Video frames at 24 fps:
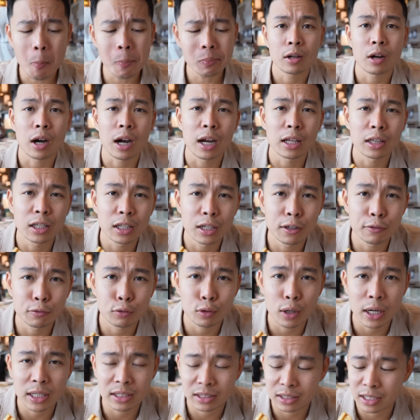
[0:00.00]
I love
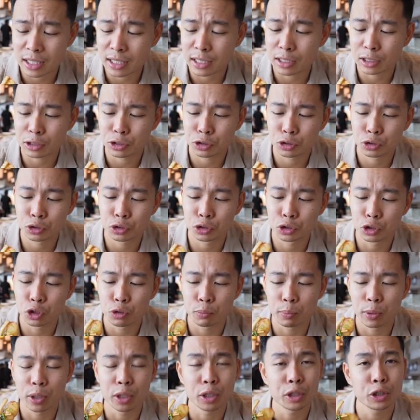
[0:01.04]
rice cake. It's
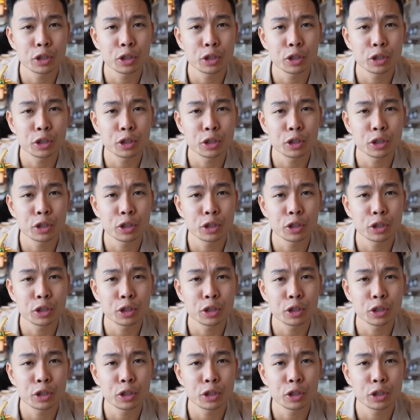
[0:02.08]
super